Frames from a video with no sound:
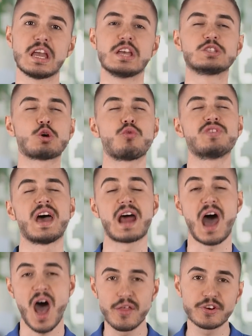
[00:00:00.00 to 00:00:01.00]
so
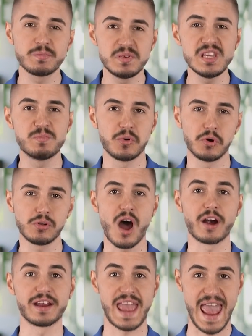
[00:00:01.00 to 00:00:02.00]
that other people
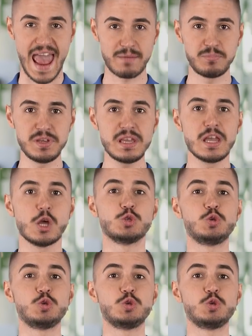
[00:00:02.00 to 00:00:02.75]
are happy